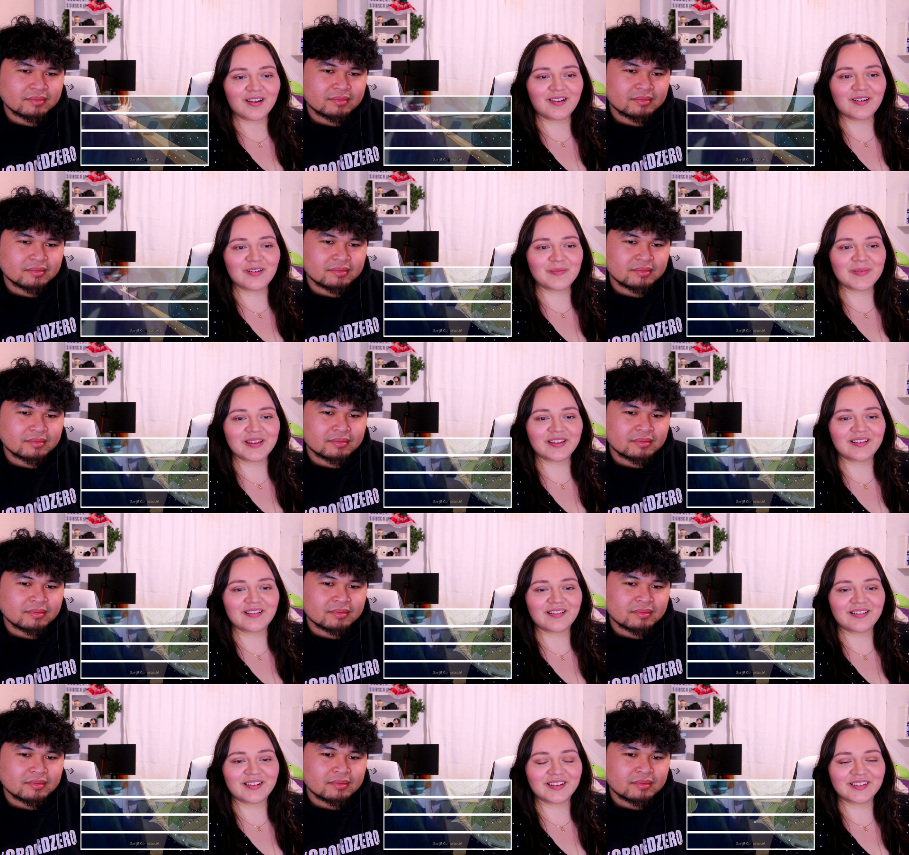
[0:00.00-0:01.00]
Speaker 1: Oh my
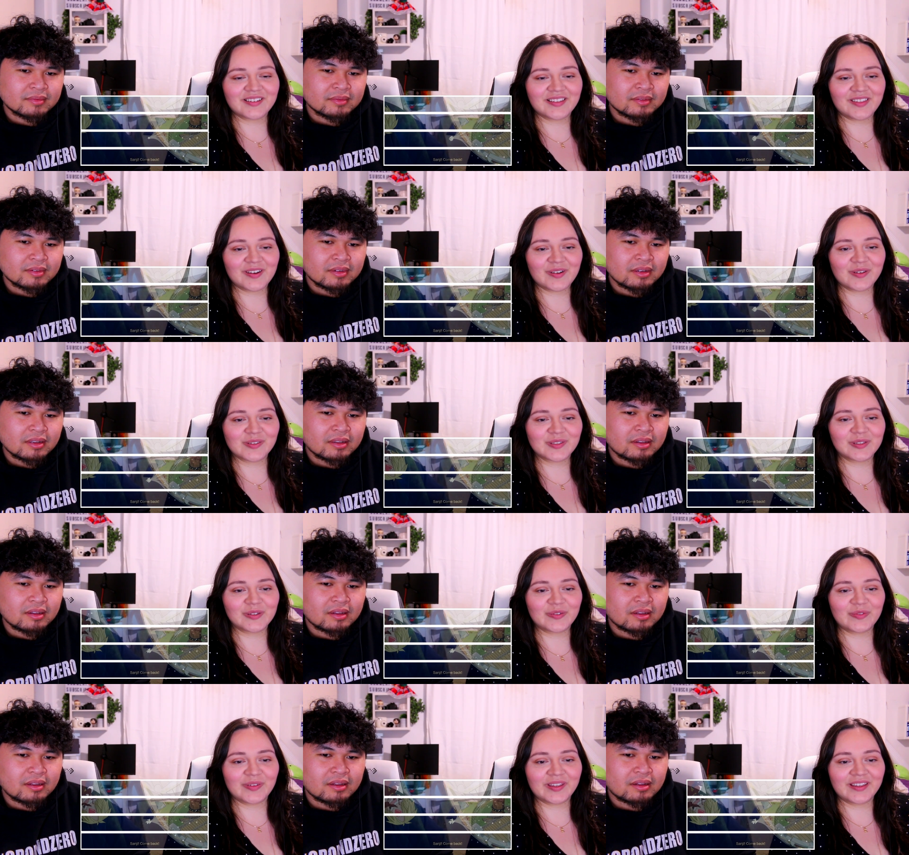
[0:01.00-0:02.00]
gosh, and there goes
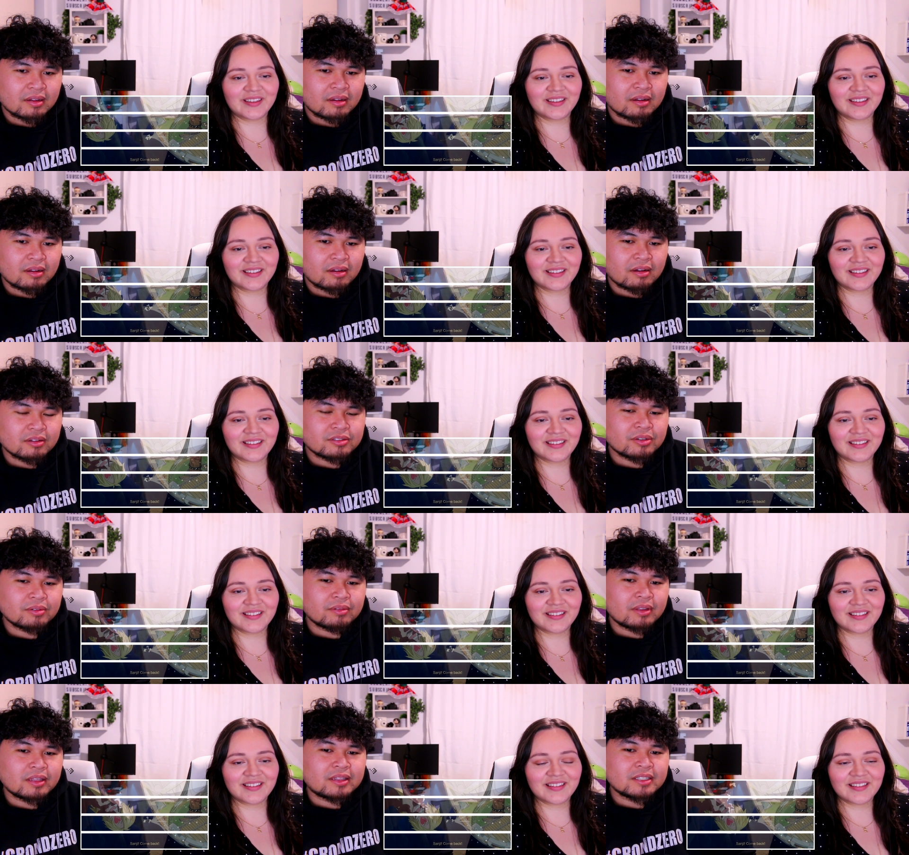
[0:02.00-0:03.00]
Luffy.
Speaker 2: Oh,
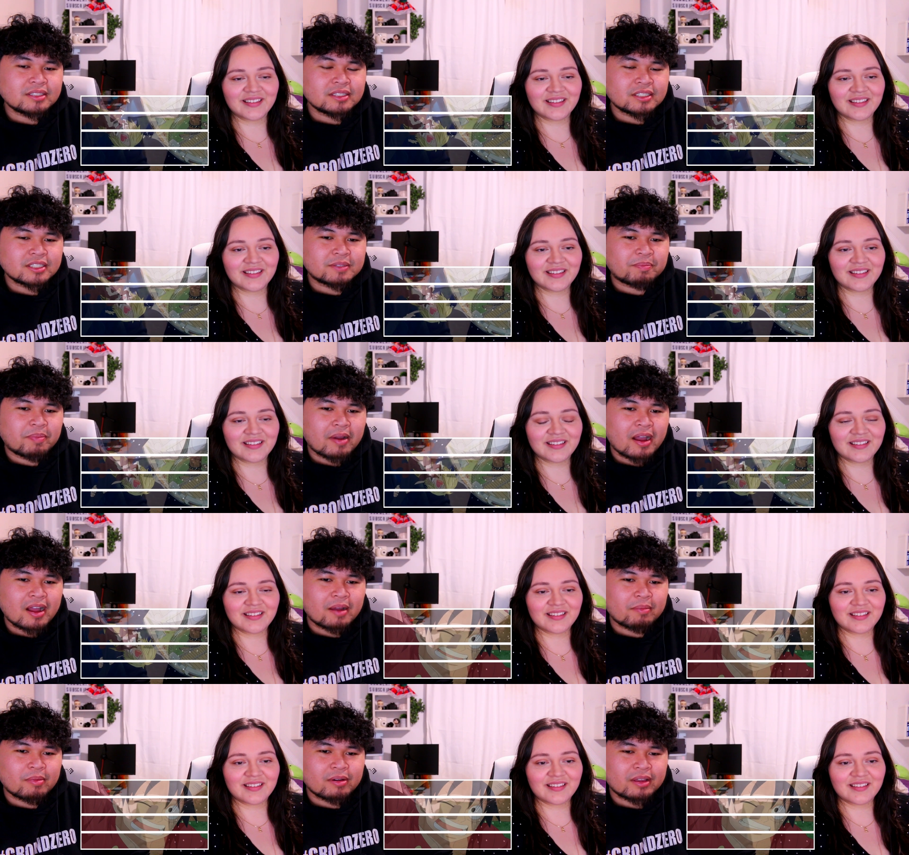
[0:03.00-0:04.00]
so it doesn't just
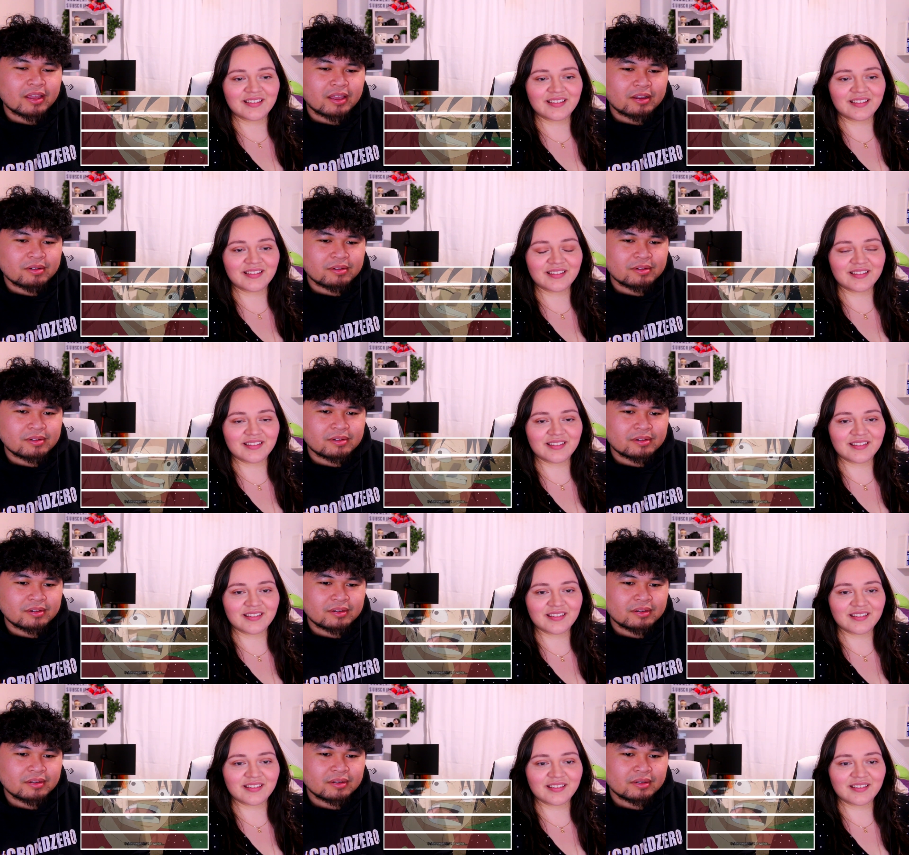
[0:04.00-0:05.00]
pop. Okay, cool.